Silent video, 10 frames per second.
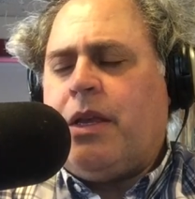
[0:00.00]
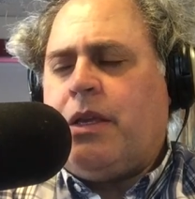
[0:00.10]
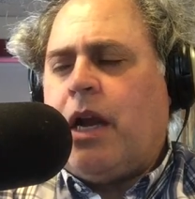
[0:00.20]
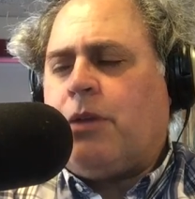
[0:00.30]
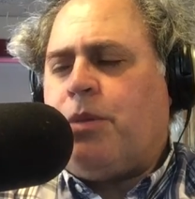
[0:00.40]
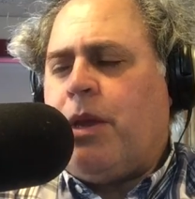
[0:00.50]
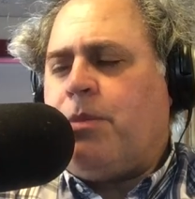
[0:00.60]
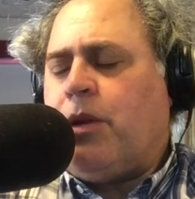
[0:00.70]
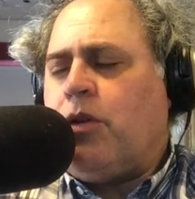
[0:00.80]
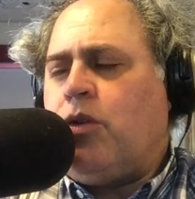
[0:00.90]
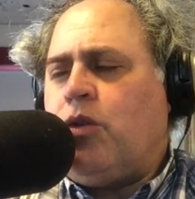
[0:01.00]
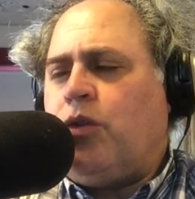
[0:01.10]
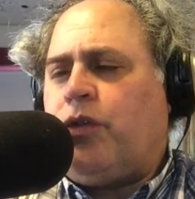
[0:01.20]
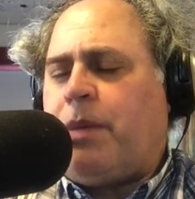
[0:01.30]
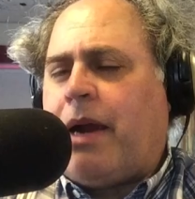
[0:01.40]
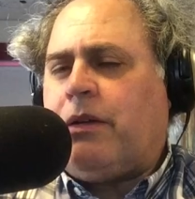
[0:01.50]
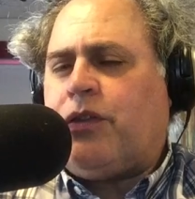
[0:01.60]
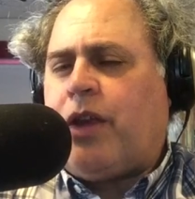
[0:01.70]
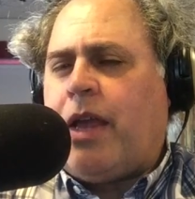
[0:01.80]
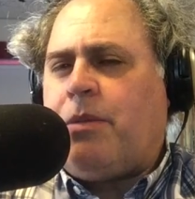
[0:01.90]
young people whose
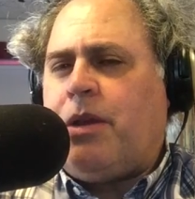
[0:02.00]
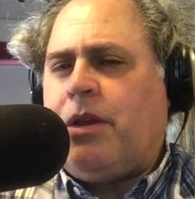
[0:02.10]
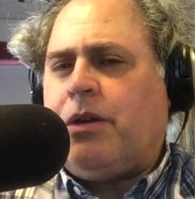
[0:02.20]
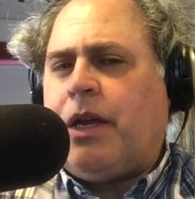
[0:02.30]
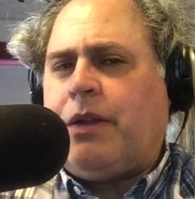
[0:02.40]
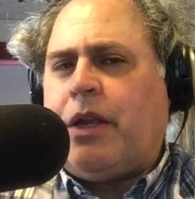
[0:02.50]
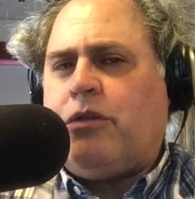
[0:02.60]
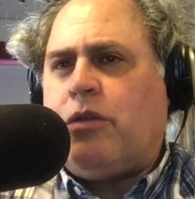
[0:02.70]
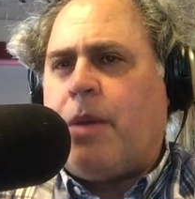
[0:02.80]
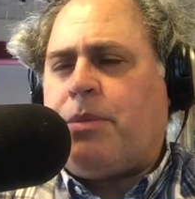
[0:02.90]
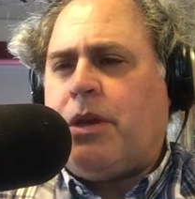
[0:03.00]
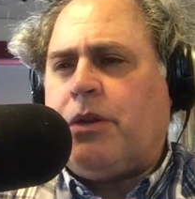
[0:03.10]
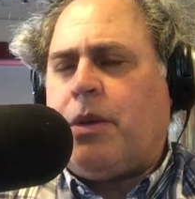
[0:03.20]
parents came here and they grew up here,